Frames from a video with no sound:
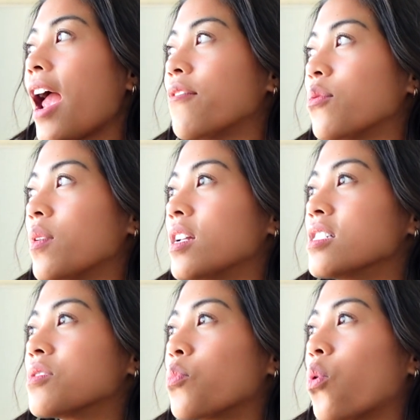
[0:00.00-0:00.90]
everyone
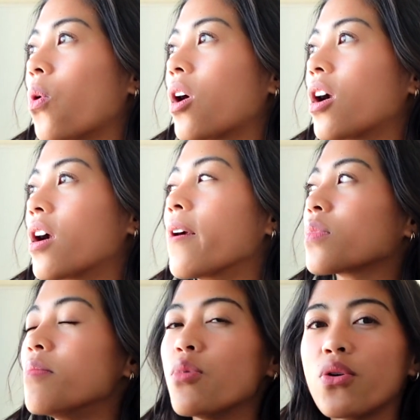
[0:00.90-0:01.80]
is more
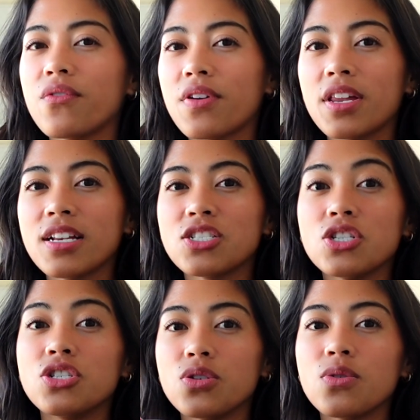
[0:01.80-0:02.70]
motivated to
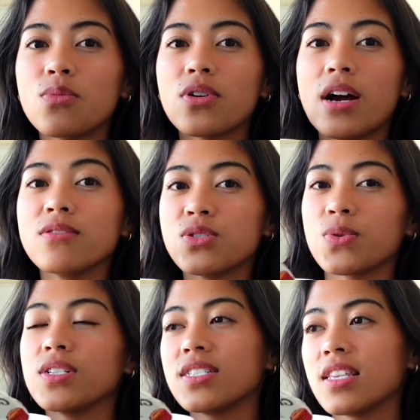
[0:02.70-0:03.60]
do more
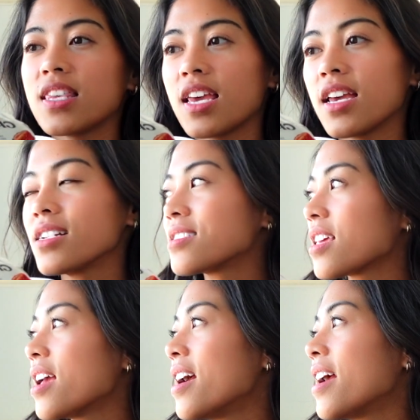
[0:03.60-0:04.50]
outdoorsy things,
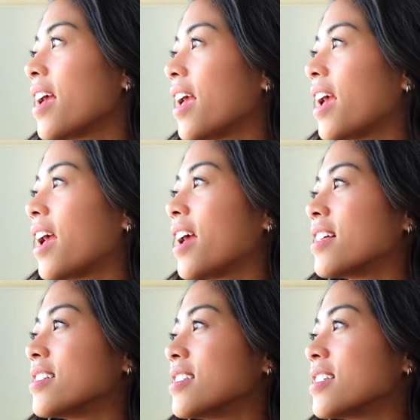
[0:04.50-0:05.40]

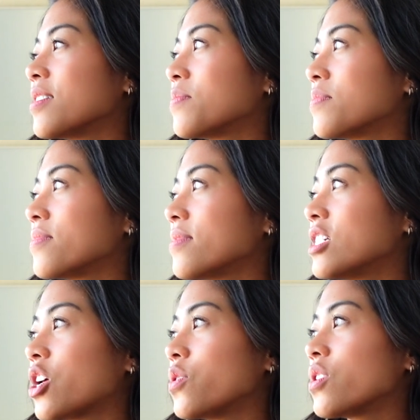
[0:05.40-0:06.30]
and
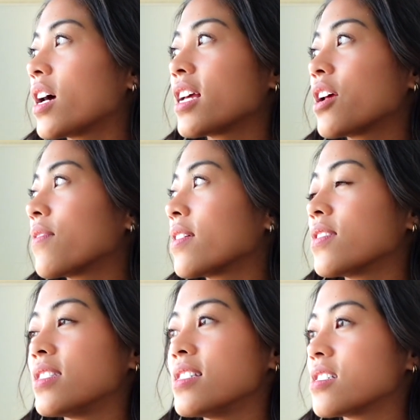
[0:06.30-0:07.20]
you know, you gotta get rid of
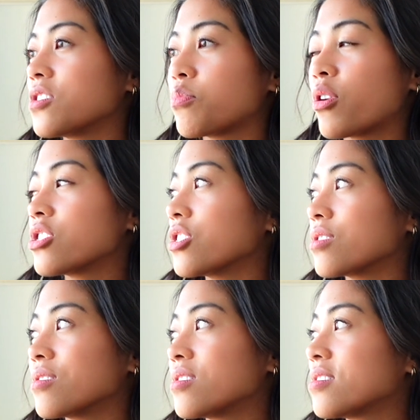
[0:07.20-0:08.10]
the seasonal
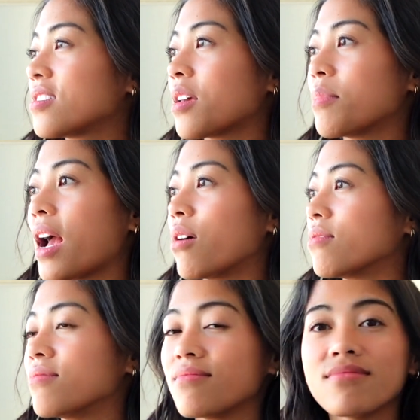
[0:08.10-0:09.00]
depression somehow,
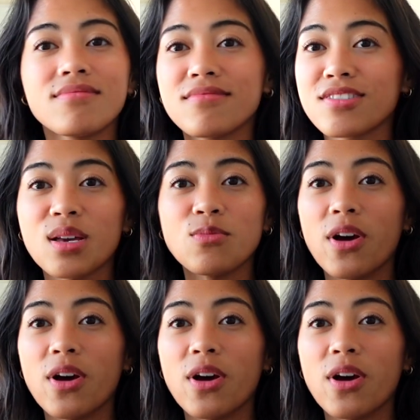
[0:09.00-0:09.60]
some